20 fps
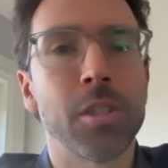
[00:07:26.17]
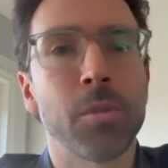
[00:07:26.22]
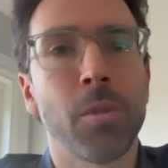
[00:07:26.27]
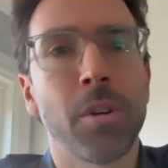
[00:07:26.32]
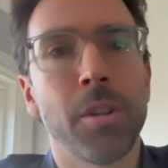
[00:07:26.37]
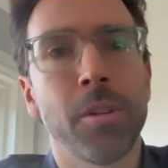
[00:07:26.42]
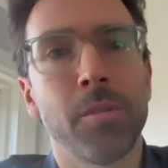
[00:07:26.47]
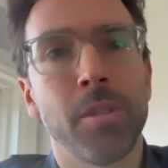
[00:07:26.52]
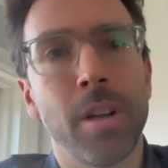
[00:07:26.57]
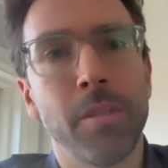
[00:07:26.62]
What are
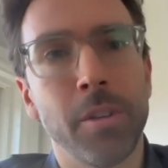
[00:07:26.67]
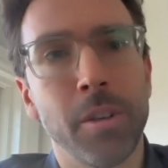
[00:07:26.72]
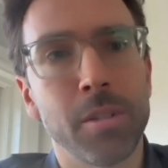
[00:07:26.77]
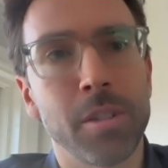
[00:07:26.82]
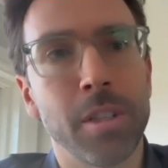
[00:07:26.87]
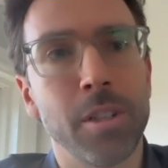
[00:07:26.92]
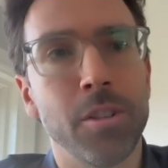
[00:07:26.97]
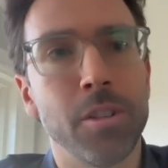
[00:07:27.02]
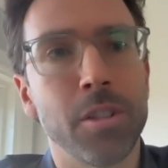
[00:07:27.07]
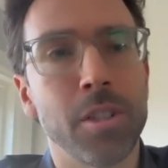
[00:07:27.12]
the revenue
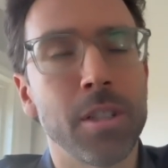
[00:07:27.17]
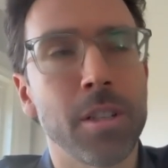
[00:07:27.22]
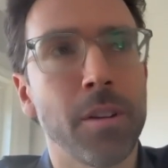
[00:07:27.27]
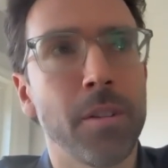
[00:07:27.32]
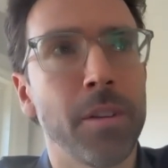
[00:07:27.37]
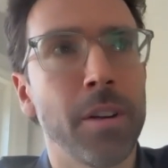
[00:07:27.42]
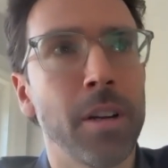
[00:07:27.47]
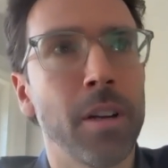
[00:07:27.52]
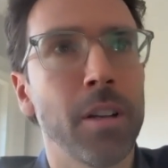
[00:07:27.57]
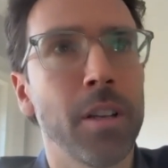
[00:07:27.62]
synergies? Are
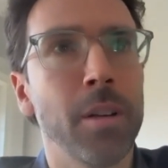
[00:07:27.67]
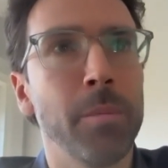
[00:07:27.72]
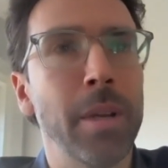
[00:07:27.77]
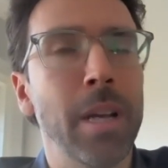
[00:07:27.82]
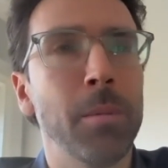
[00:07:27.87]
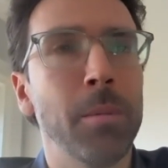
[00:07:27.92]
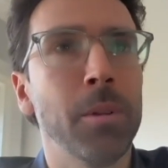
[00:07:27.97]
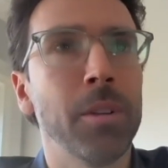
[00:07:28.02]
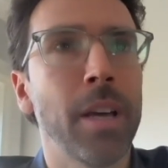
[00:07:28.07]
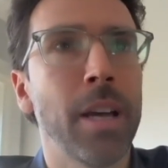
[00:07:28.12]
they going to be
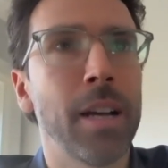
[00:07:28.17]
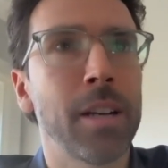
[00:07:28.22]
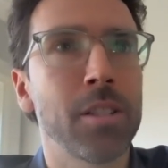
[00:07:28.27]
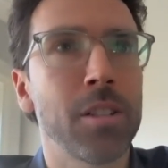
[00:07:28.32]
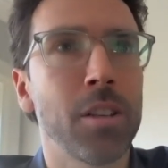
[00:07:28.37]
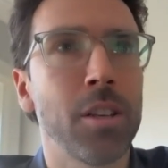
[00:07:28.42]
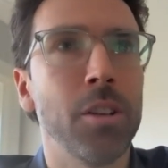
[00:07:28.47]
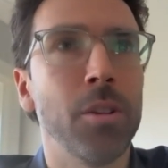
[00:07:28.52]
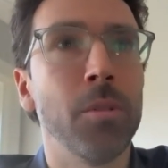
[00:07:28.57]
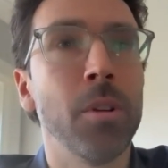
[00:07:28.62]
able to
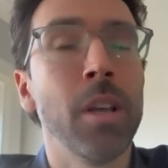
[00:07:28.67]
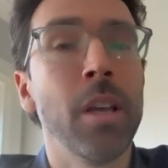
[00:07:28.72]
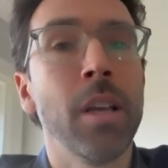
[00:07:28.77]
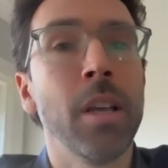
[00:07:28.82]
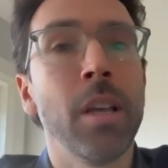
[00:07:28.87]
execute?